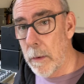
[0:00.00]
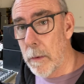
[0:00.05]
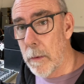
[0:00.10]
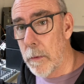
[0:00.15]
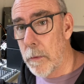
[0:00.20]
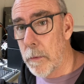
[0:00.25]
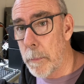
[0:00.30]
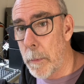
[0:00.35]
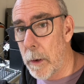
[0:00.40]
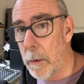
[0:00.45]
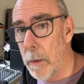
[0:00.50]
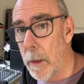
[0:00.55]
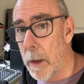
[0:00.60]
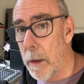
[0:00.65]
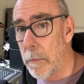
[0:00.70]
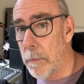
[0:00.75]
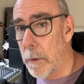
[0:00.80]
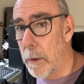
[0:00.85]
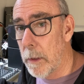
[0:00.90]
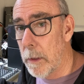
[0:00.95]
Smart
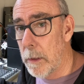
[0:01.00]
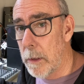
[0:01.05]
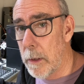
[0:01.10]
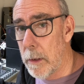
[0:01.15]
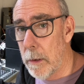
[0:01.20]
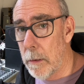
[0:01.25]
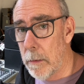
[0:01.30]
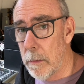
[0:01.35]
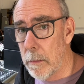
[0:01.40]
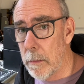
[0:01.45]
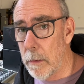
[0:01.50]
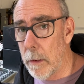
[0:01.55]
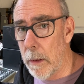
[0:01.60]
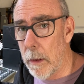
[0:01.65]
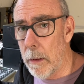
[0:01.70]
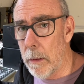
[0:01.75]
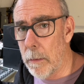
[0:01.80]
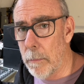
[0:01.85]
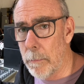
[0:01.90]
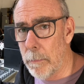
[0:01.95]
Live running here.
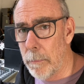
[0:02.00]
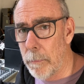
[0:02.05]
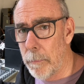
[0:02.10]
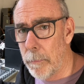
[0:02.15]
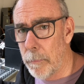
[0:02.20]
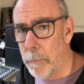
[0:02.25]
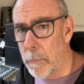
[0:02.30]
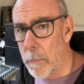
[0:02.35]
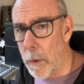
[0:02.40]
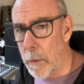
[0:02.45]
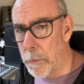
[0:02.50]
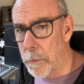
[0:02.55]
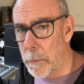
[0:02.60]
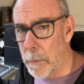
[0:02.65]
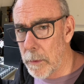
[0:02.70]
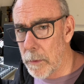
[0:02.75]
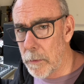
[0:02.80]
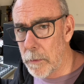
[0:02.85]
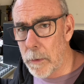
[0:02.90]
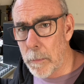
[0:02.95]
Also on
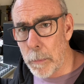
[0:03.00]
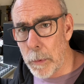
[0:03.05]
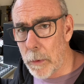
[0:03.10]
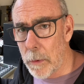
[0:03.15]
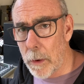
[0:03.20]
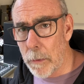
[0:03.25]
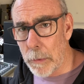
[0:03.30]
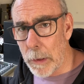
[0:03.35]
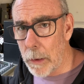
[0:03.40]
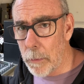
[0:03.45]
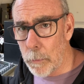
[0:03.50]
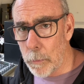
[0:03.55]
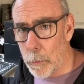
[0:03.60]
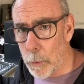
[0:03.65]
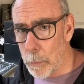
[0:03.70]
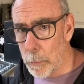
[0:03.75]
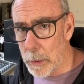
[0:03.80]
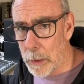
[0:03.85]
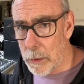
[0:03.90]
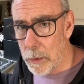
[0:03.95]
this computer I've got
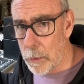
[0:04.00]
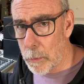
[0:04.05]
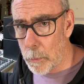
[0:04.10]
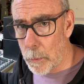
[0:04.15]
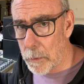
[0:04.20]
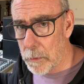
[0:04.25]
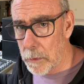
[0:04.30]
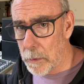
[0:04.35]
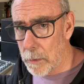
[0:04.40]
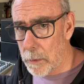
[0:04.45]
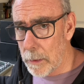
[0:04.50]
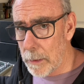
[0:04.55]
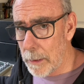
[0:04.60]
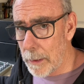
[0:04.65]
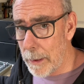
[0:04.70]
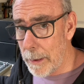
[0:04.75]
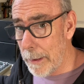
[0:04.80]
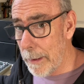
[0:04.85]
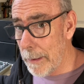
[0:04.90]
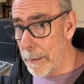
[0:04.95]
Room EQ Wizard
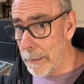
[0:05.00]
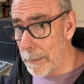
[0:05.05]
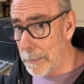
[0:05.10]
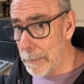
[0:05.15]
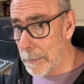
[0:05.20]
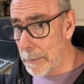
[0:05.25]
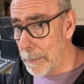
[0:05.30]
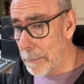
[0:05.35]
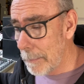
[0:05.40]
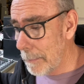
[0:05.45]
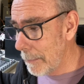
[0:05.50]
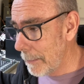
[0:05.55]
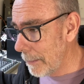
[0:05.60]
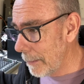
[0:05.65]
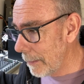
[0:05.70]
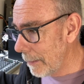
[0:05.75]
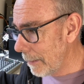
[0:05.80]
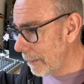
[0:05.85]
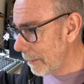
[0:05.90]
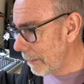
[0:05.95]
and
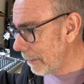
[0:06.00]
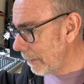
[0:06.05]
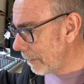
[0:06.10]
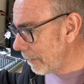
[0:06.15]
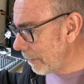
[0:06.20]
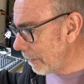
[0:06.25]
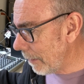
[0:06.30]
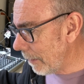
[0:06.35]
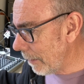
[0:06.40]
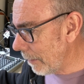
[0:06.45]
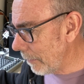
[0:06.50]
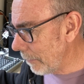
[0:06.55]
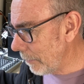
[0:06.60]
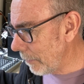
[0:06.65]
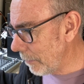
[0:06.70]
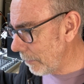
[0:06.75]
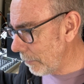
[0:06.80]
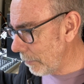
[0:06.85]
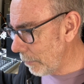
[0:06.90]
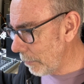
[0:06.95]
the
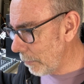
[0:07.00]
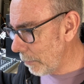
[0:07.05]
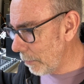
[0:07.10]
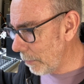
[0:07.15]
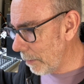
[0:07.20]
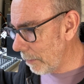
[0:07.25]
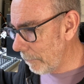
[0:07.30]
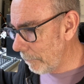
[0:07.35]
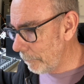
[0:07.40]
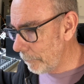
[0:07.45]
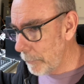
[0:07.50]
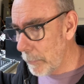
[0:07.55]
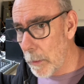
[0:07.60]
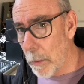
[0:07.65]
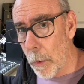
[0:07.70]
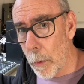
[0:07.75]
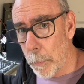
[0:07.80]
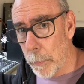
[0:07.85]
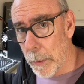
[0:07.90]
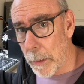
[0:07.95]
new
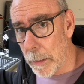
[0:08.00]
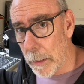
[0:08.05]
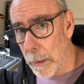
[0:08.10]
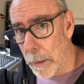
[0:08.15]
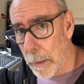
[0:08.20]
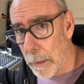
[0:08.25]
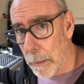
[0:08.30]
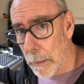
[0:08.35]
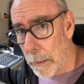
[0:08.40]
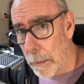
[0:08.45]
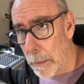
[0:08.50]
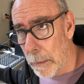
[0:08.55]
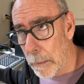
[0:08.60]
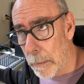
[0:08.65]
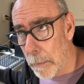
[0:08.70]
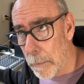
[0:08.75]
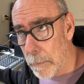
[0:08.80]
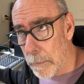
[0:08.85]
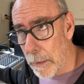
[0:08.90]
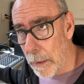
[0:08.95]
open
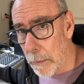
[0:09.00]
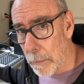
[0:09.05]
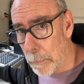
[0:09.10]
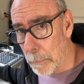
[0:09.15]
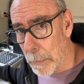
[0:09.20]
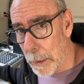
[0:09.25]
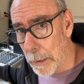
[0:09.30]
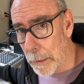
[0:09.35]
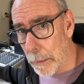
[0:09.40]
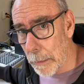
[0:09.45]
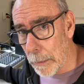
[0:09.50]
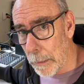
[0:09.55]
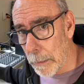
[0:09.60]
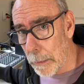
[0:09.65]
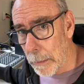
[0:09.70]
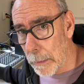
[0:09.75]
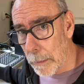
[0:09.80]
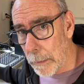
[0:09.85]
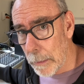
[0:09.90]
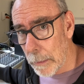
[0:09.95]
sound meter.
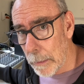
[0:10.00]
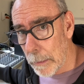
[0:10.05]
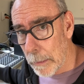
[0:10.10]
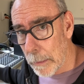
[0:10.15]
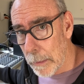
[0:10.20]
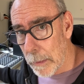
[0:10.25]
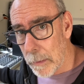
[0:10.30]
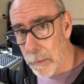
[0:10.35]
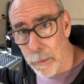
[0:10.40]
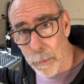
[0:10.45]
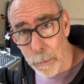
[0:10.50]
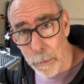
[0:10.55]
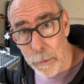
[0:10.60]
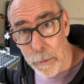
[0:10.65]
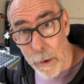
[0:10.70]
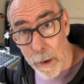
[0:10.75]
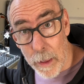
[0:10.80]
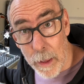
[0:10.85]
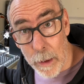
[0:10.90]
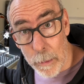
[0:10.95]
So we'll
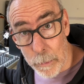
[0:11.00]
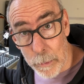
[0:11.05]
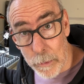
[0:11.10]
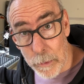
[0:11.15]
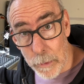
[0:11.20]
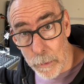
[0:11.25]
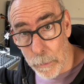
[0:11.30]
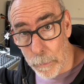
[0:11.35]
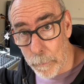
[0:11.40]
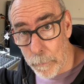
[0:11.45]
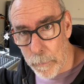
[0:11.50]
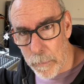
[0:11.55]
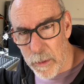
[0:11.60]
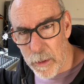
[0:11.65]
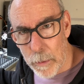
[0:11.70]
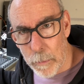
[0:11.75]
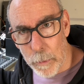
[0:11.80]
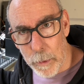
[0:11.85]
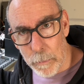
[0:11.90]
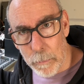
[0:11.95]
try that one too, see
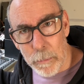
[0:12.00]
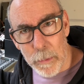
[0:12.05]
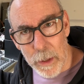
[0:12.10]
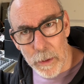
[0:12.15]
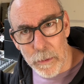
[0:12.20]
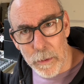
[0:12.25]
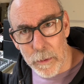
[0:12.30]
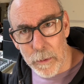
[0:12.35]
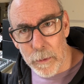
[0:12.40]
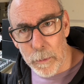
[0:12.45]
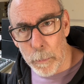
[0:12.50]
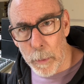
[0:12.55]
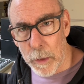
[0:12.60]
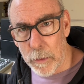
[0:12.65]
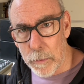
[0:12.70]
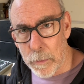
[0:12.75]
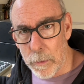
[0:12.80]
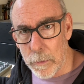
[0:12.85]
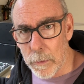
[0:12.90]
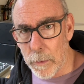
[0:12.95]
what gets us the
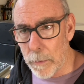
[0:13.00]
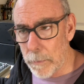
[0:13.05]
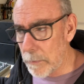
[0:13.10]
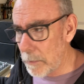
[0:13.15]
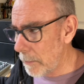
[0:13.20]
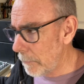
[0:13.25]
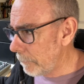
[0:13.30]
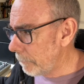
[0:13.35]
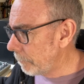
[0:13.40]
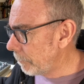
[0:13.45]
best results.